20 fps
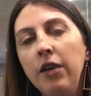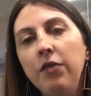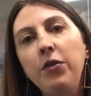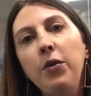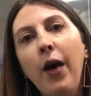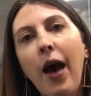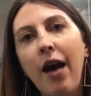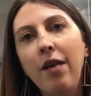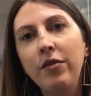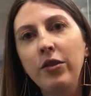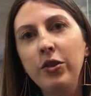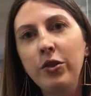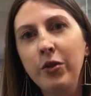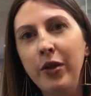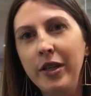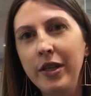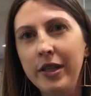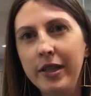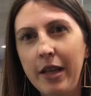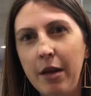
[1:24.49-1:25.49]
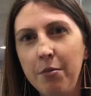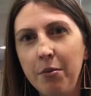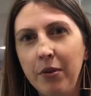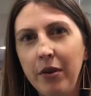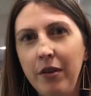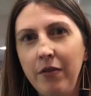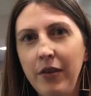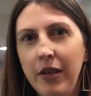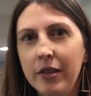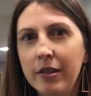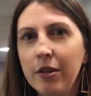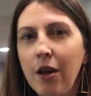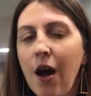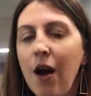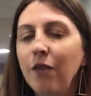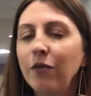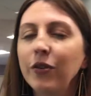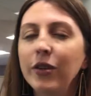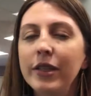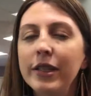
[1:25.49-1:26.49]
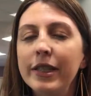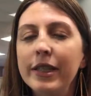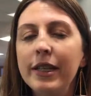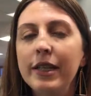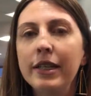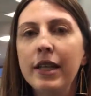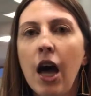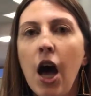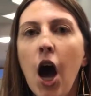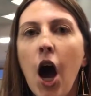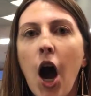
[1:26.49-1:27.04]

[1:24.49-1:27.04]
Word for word: If you haven't joined us at previous conferences,